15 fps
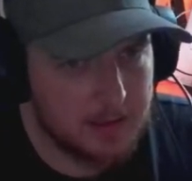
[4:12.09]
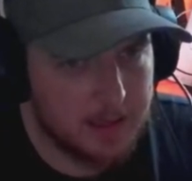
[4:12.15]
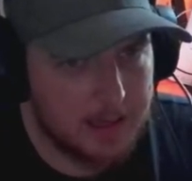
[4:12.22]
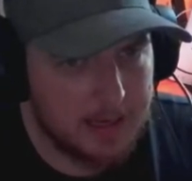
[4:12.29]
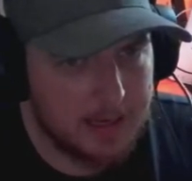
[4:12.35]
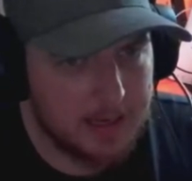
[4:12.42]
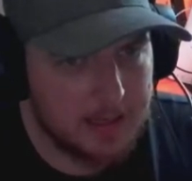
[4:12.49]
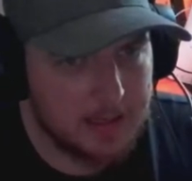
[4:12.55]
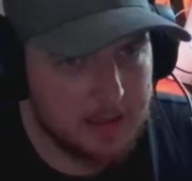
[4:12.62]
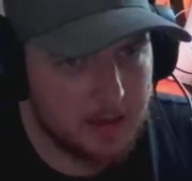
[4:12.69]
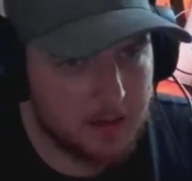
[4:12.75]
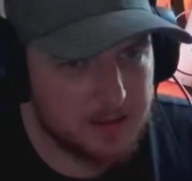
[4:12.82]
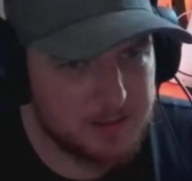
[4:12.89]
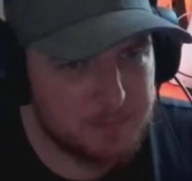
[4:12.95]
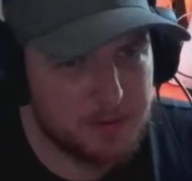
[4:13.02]
And
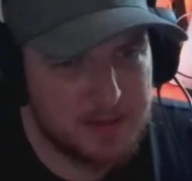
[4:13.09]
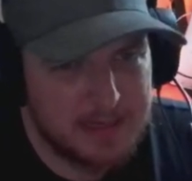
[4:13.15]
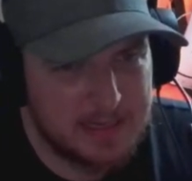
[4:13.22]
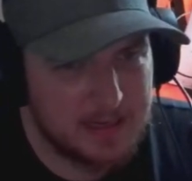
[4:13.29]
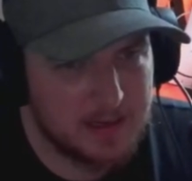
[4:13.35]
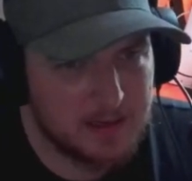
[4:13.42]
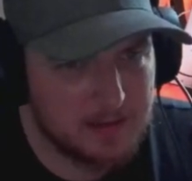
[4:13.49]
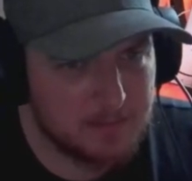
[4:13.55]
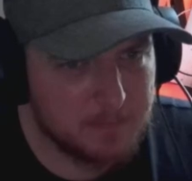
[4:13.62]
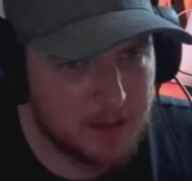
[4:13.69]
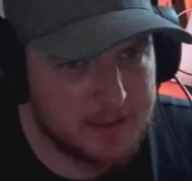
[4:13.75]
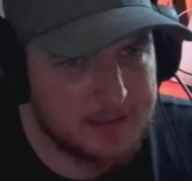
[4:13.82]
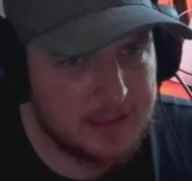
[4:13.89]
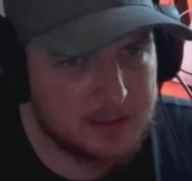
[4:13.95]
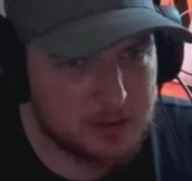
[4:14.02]
I was putting it,
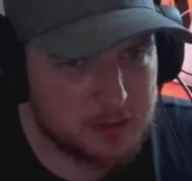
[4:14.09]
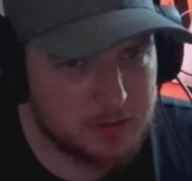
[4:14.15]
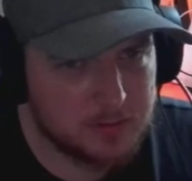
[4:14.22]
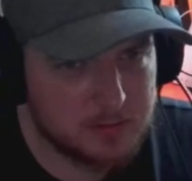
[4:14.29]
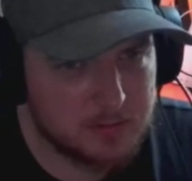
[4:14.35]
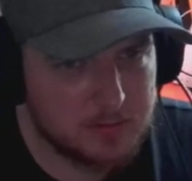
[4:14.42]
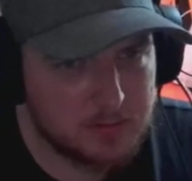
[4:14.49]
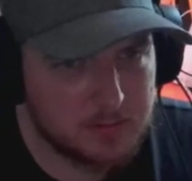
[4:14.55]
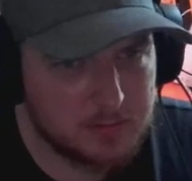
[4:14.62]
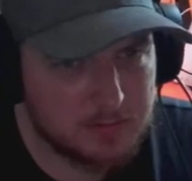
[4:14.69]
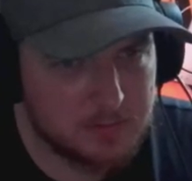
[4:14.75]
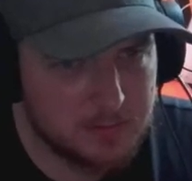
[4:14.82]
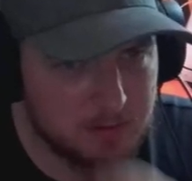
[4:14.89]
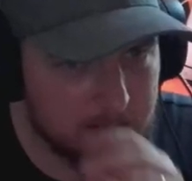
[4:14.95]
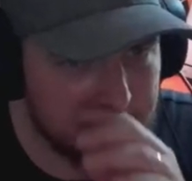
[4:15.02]
my natural
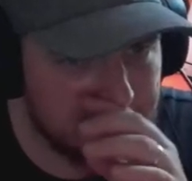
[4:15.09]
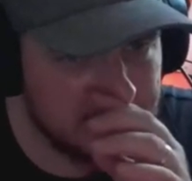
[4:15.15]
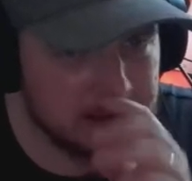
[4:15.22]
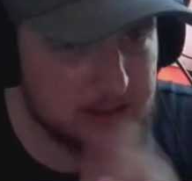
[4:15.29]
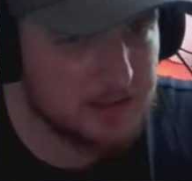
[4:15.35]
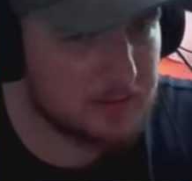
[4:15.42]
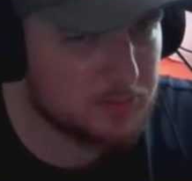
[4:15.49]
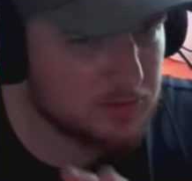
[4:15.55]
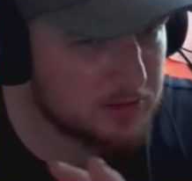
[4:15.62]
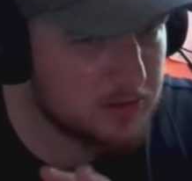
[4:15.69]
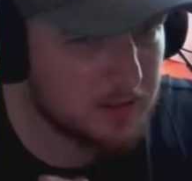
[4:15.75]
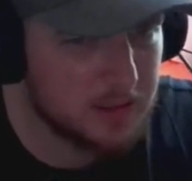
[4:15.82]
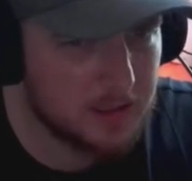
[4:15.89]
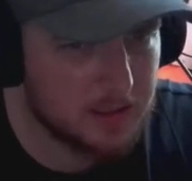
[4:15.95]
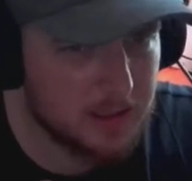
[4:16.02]
instance was
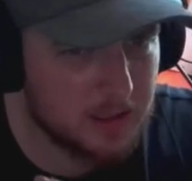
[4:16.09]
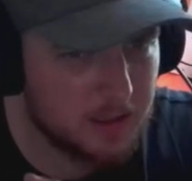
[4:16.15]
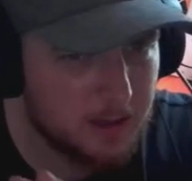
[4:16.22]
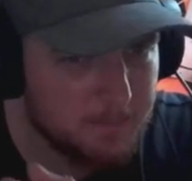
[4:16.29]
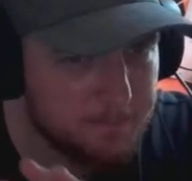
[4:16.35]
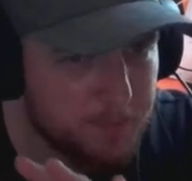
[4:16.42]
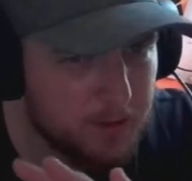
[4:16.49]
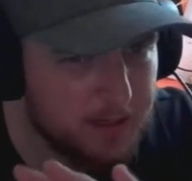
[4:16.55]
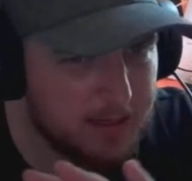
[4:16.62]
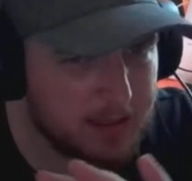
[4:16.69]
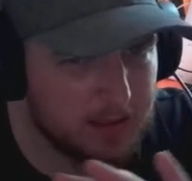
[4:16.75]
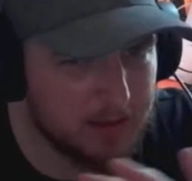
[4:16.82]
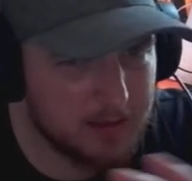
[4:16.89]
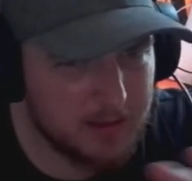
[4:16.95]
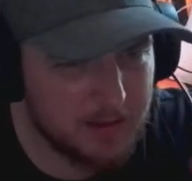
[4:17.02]
to kind of like pull it
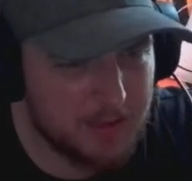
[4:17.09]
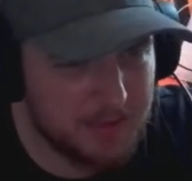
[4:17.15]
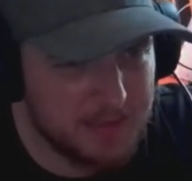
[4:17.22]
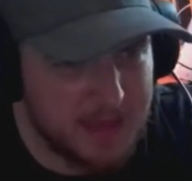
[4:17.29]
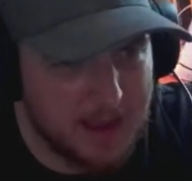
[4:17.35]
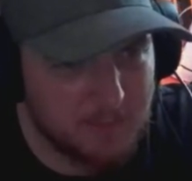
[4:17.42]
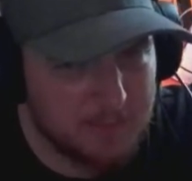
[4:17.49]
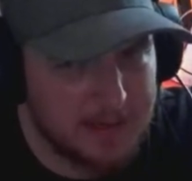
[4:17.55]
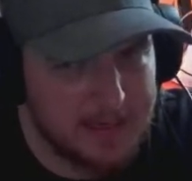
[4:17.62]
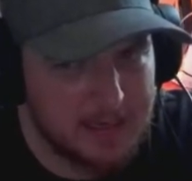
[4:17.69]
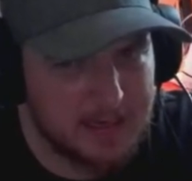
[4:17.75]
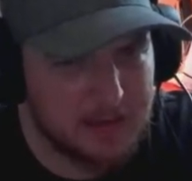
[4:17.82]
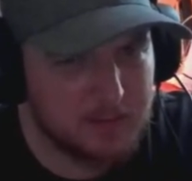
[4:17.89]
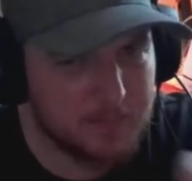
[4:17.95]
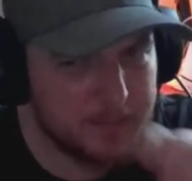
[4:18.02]
that
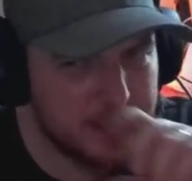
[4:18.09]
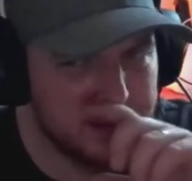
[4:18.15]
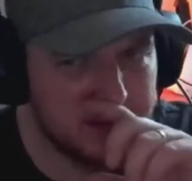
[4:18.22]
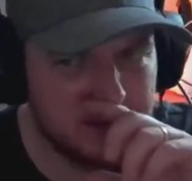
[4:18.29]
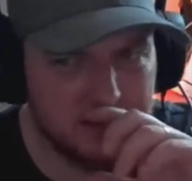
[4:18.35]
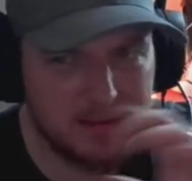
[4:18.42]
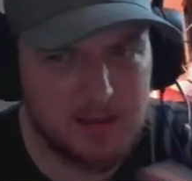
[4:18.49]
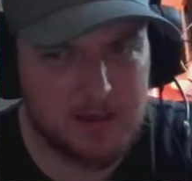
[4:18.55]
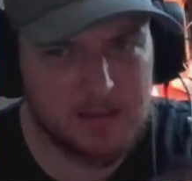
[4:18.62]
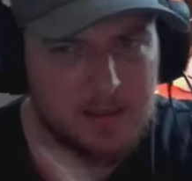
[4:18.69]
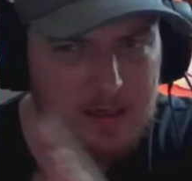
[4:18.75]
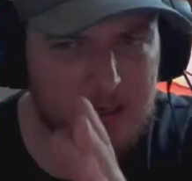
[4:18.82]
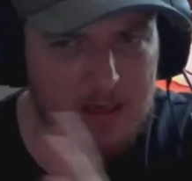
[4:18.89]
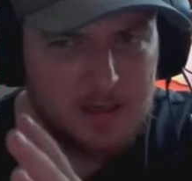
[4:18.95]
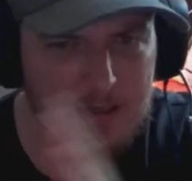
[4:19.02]
way a little bit, like
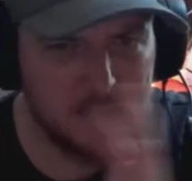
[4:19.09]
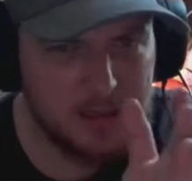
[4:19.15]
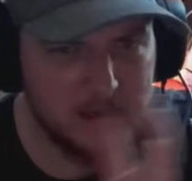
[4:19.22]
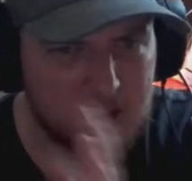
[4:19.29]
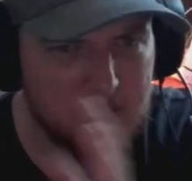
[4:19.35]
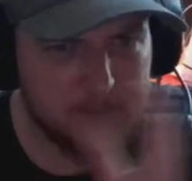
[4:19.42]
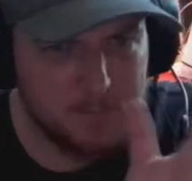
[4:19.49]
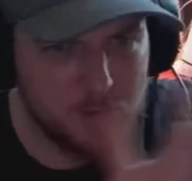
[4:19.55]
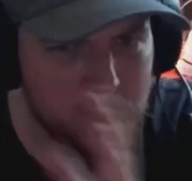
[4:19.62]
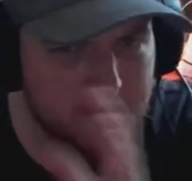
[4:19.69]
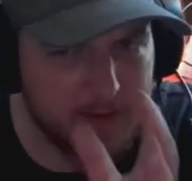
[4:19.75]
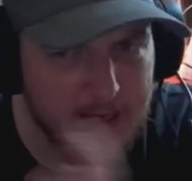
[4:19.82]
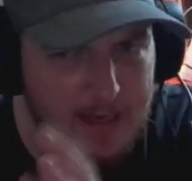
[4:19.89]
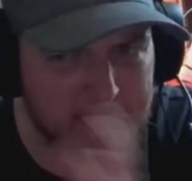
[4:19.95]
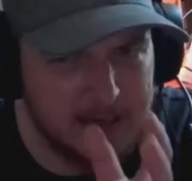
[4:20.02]
kind of
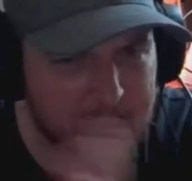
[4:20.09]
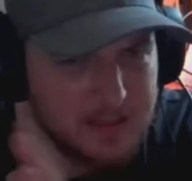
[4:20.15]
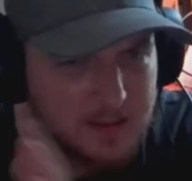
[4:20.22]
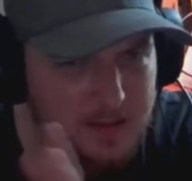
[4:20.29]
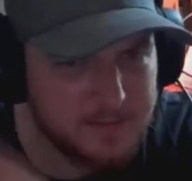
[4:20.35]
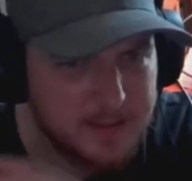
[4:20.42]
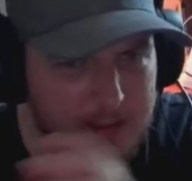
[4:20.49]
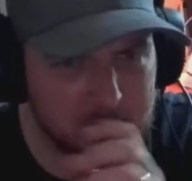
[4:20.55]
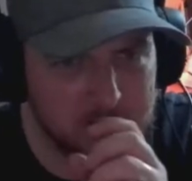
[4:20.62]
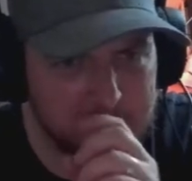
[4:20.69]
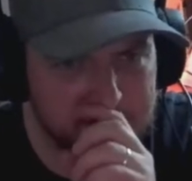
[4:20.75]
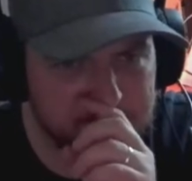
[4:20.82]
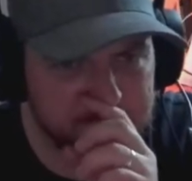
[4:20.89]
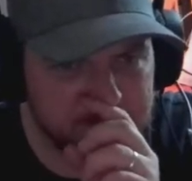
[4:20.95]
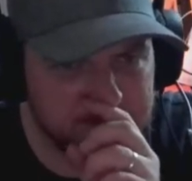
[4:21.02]
move it in that direction.